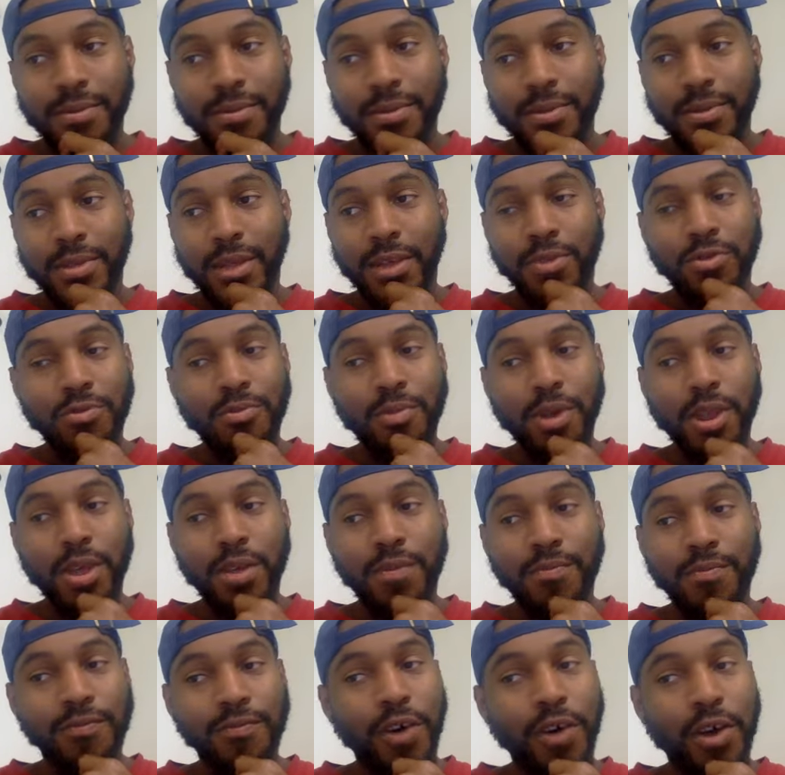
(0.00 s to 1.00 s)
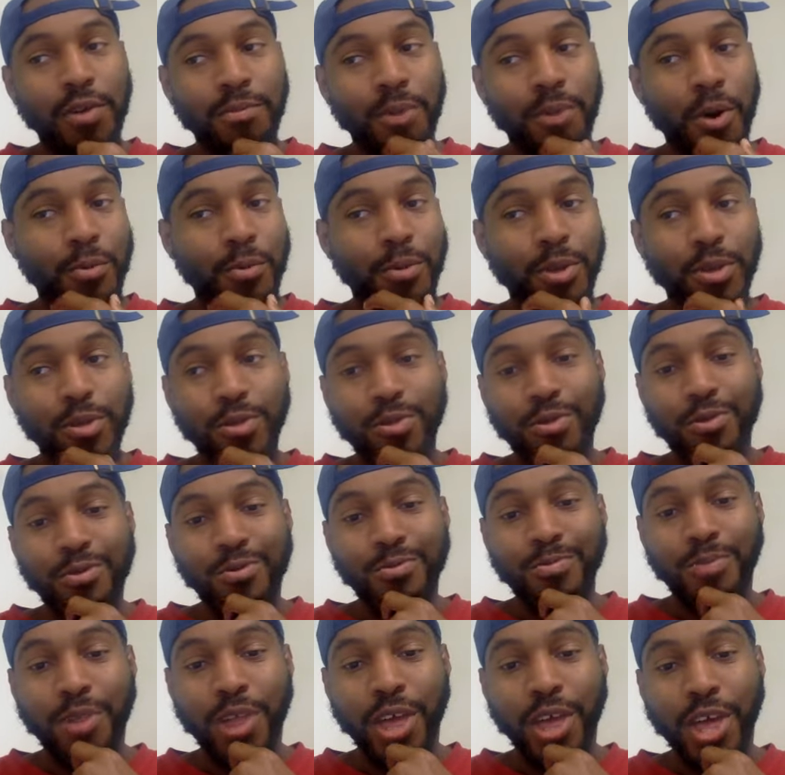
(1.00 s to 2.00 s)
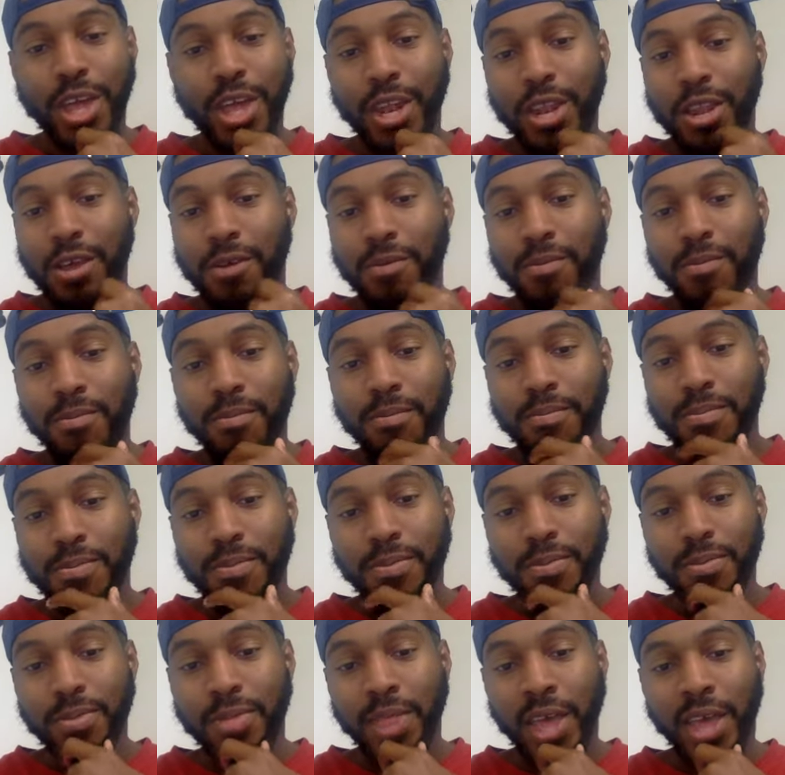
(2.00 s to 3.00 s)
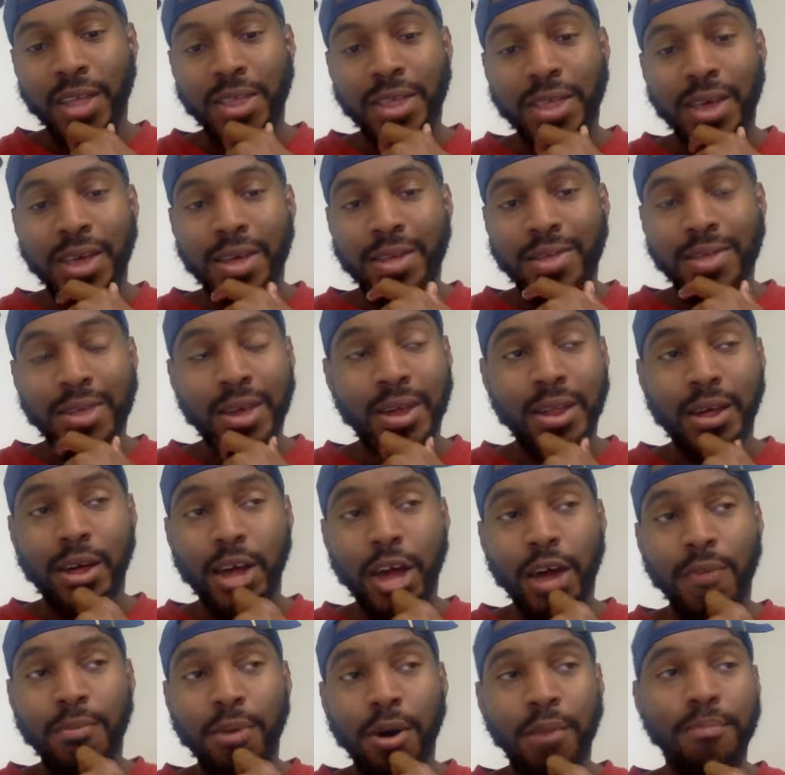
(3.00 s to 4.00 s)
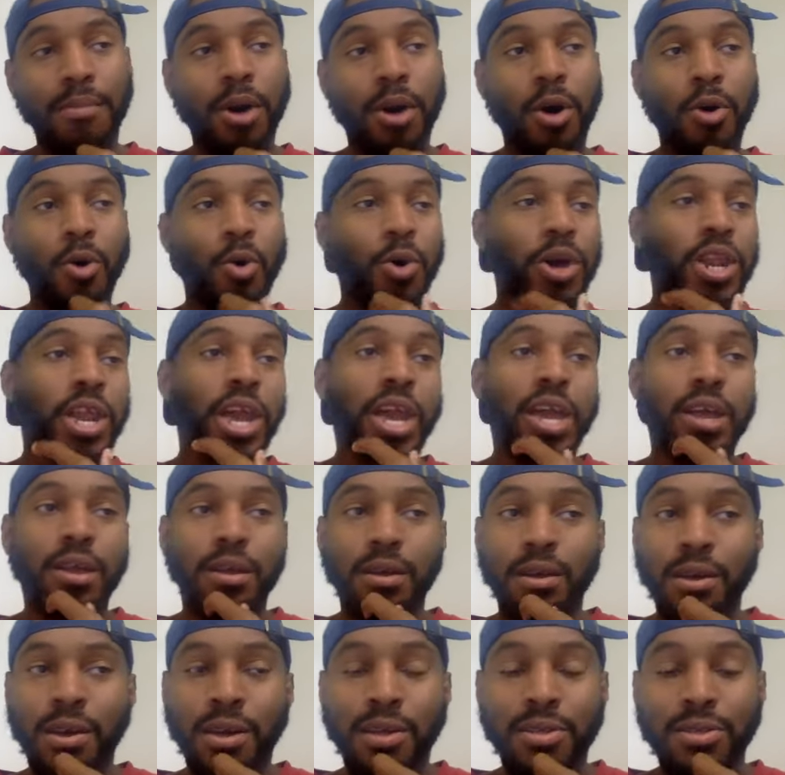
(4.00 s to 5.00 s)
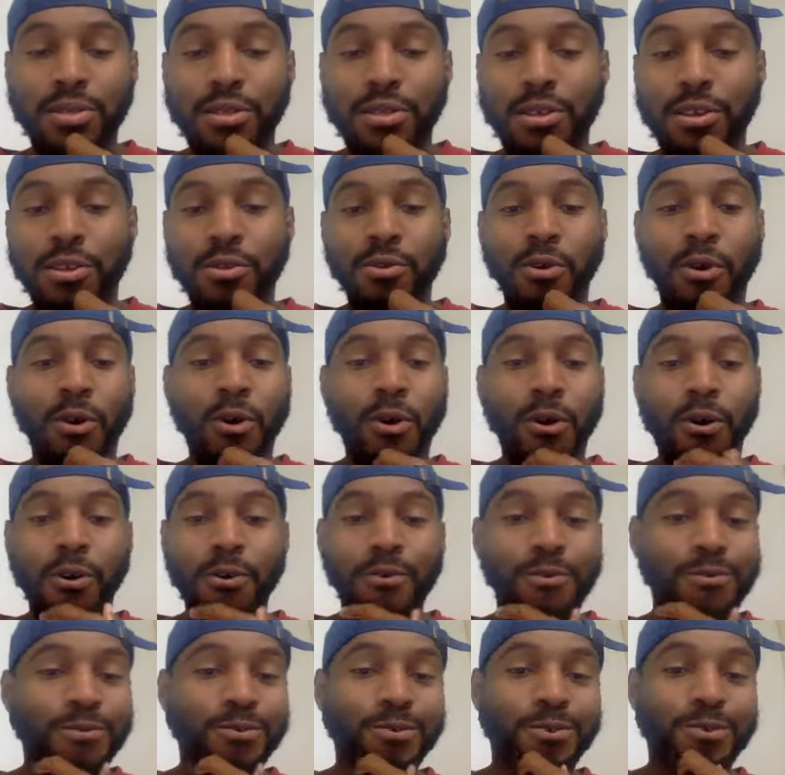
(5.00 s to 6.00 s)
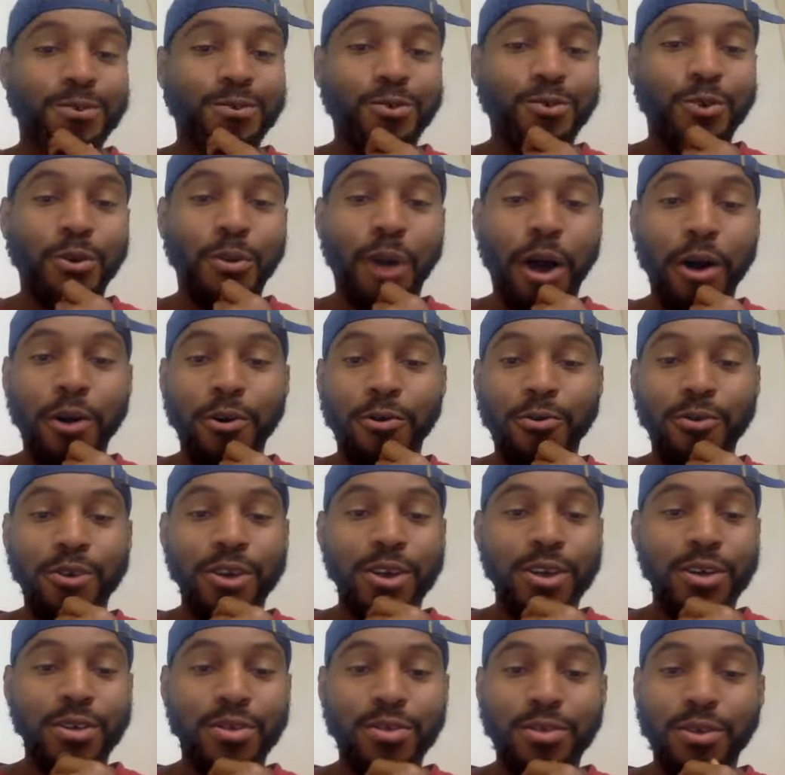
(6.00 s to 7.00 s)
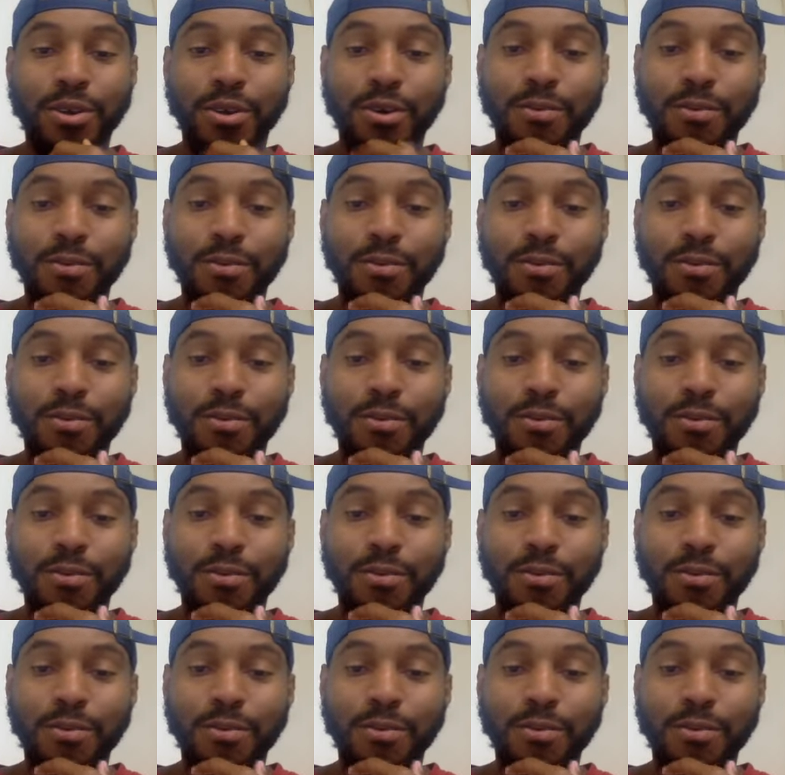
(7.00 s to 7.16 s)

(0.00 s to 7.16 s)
Not too many fun moments playing them. Like Dad said, like I'm 0-8 against Seton Hall through my career. So,